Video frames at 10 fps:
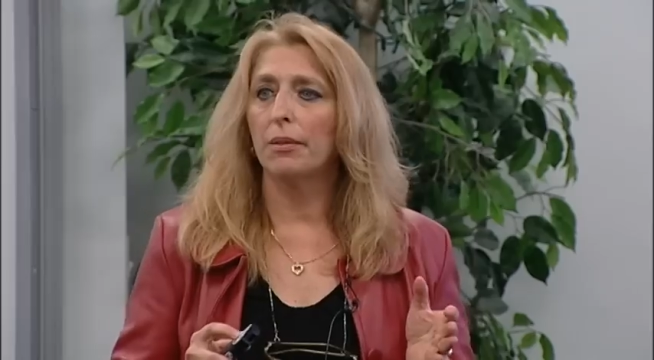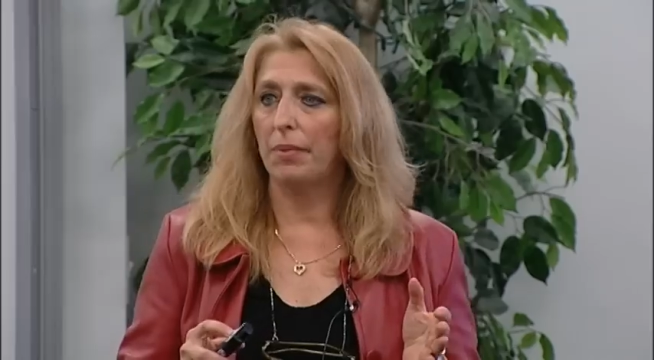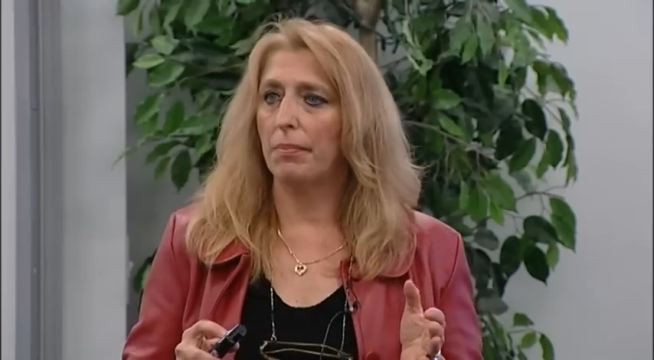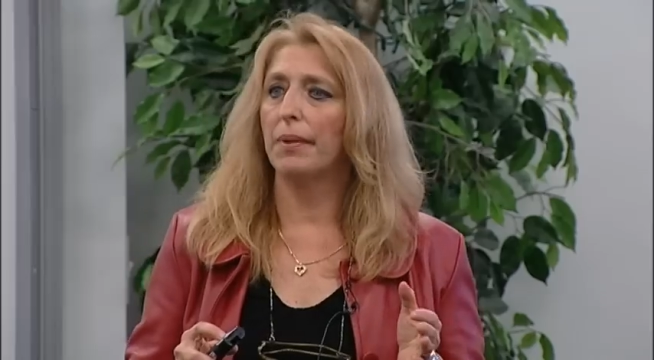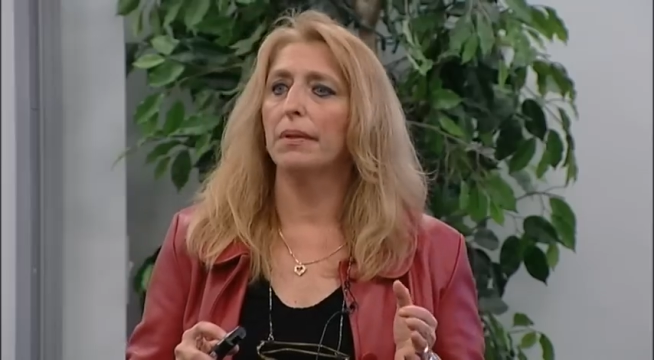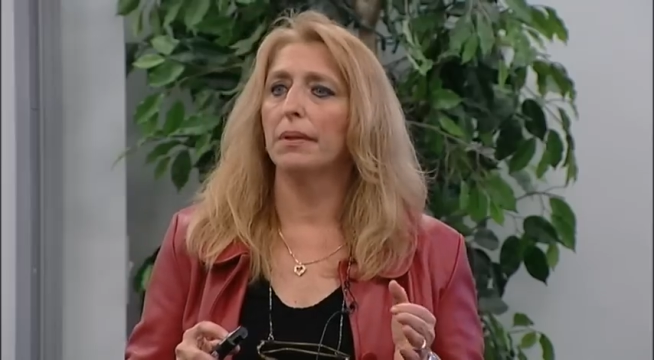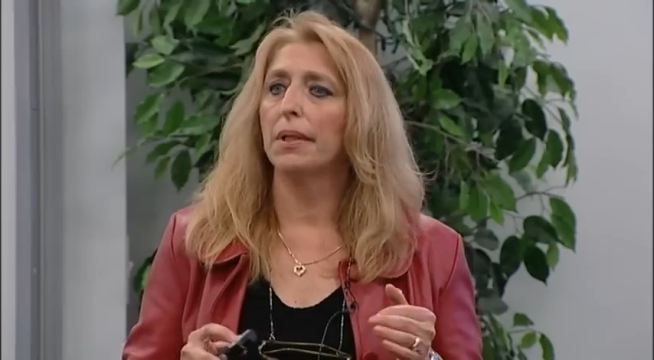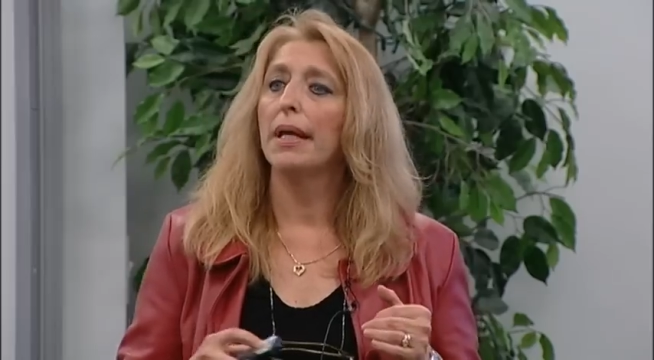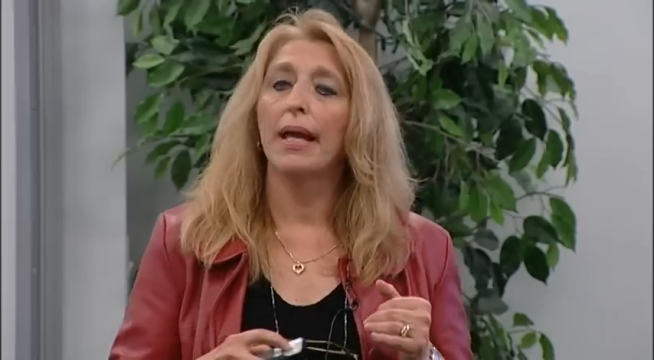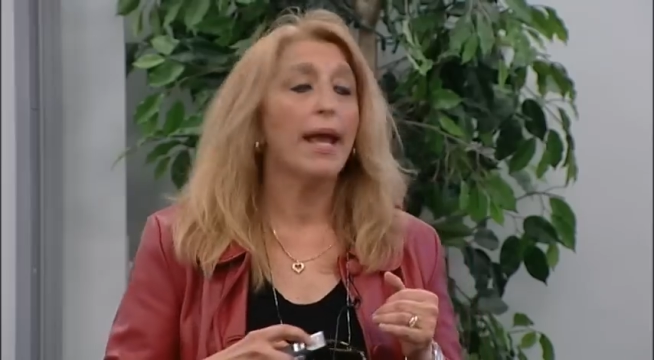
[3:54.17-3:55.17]
people
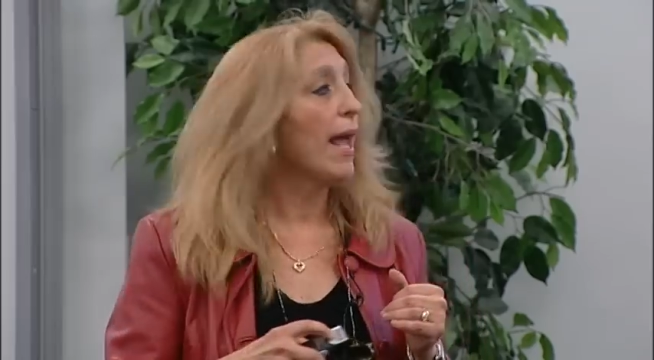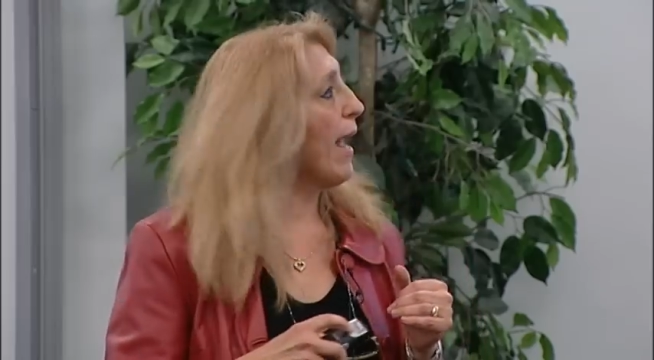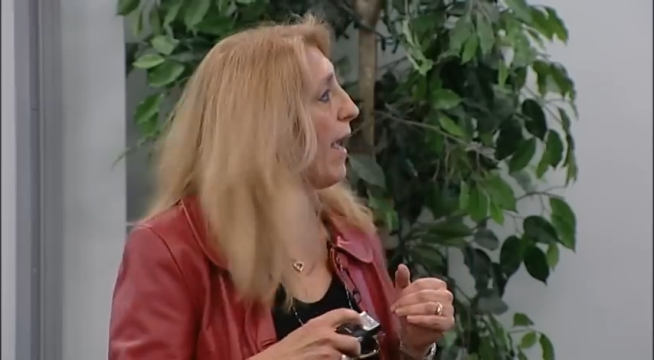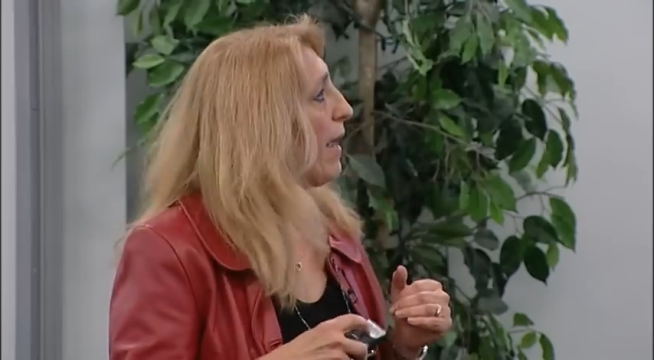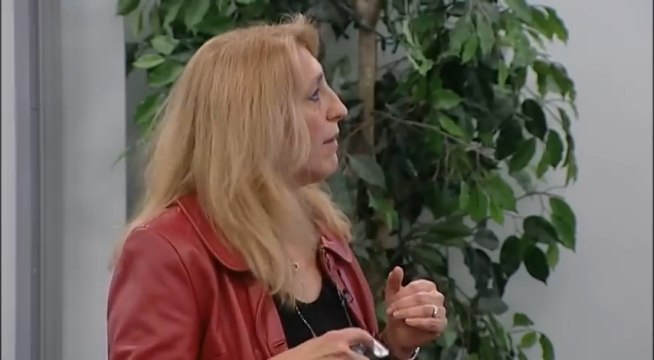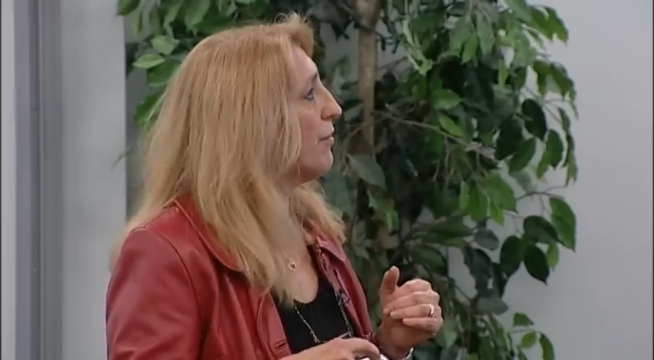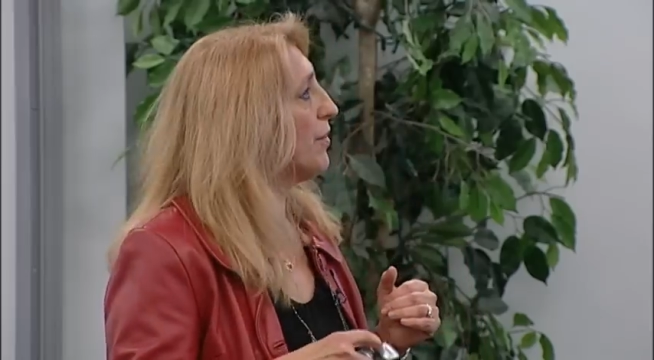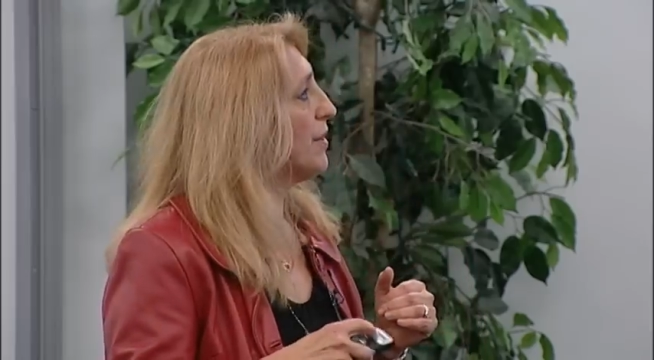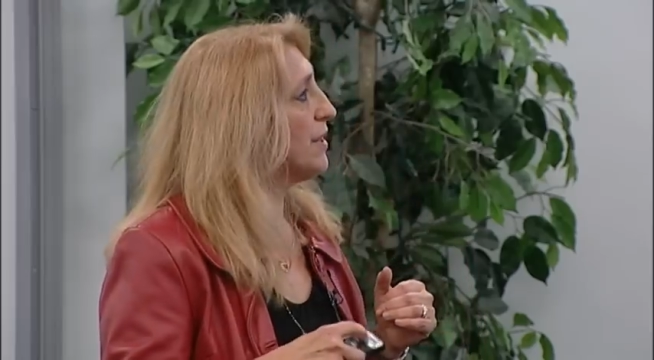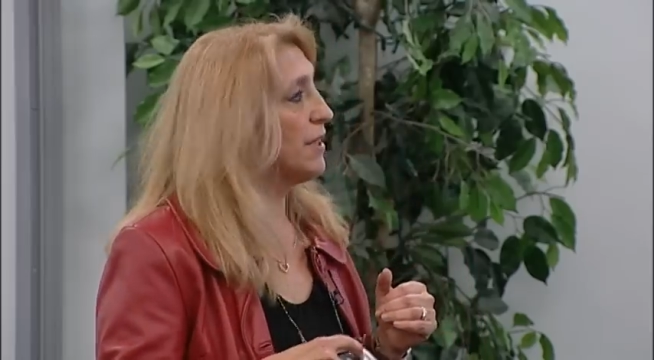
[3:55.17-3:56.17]
have
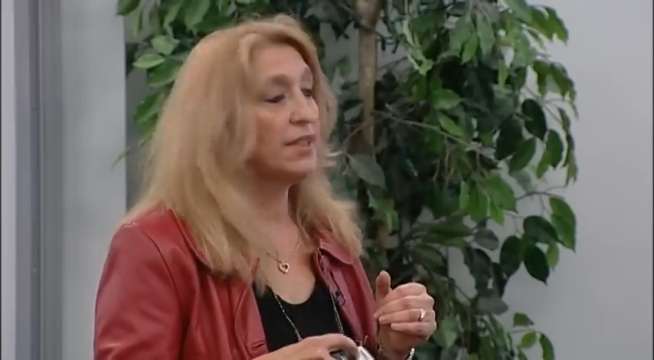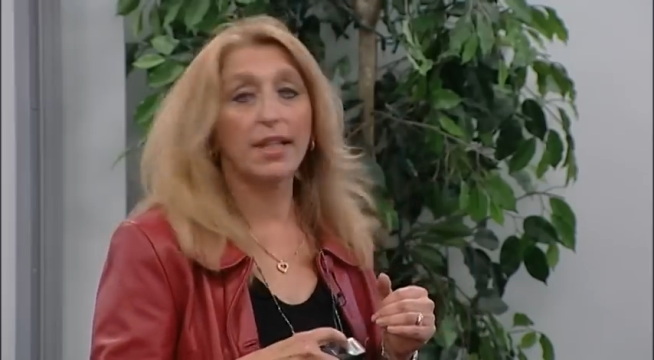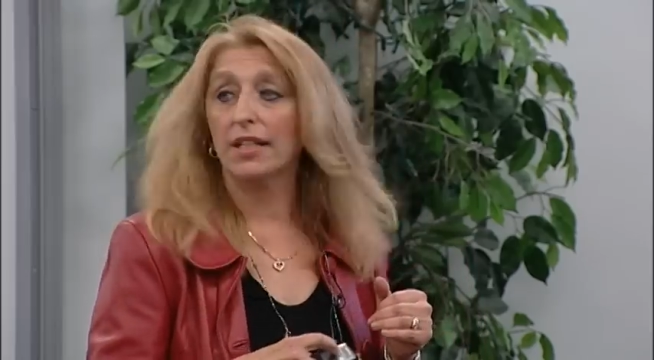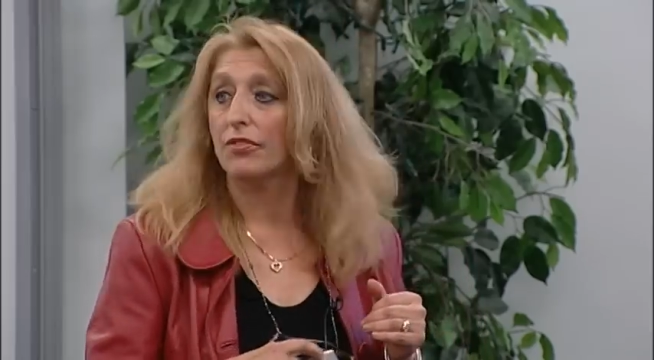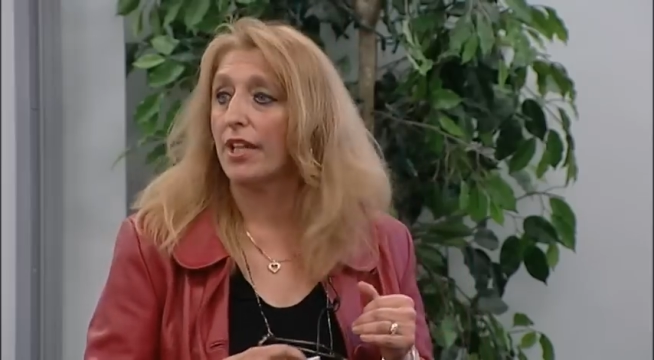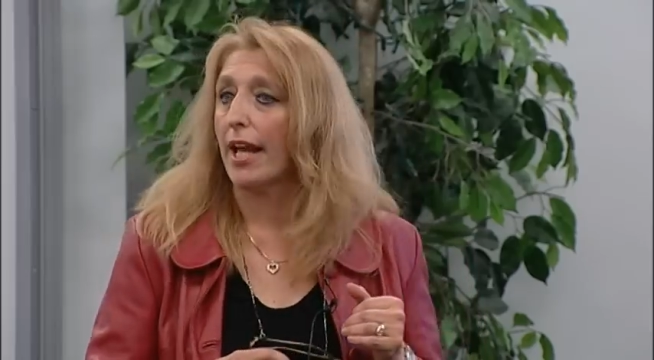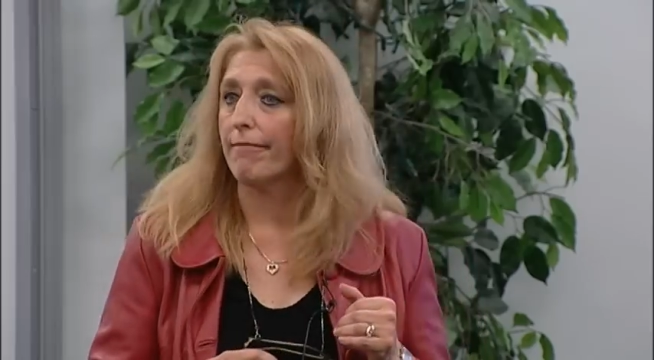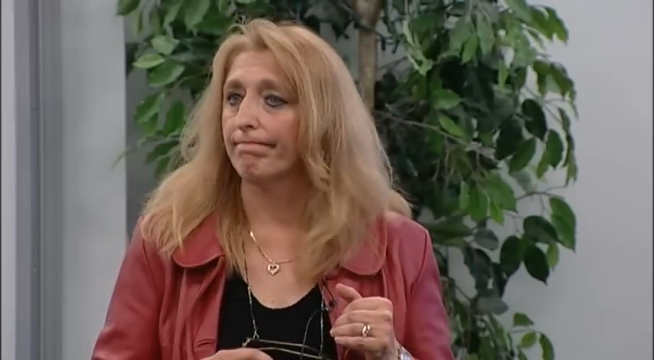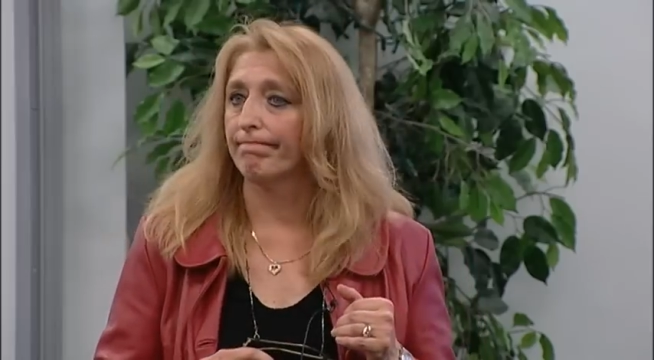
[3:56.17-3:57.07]
CCSVI.